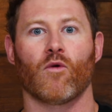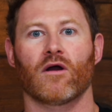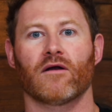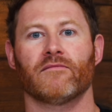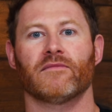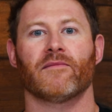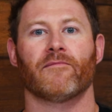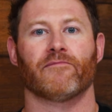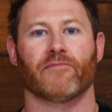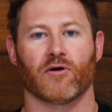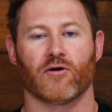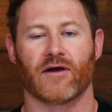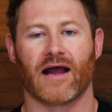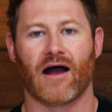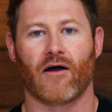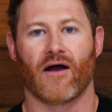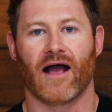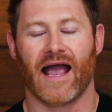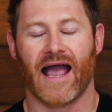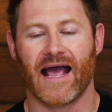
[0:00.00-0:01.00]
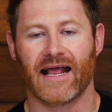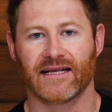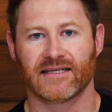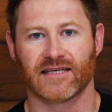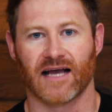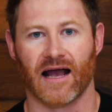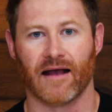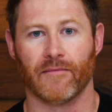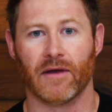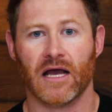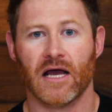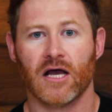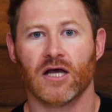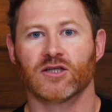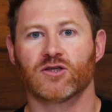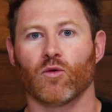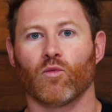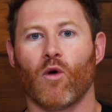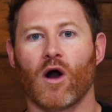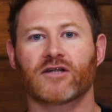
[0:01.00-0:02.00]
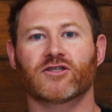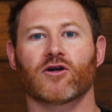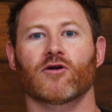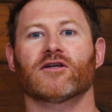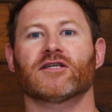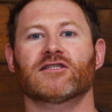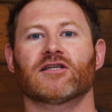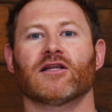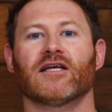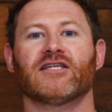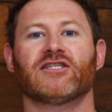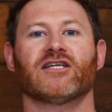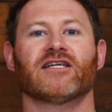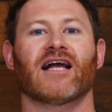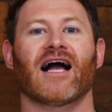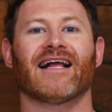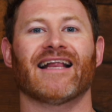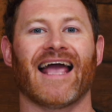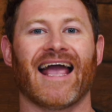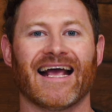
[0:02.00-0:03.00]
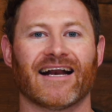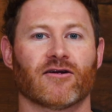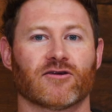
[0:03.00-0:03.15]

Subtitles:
want them to burn out ahead of time. So watch our installation guide and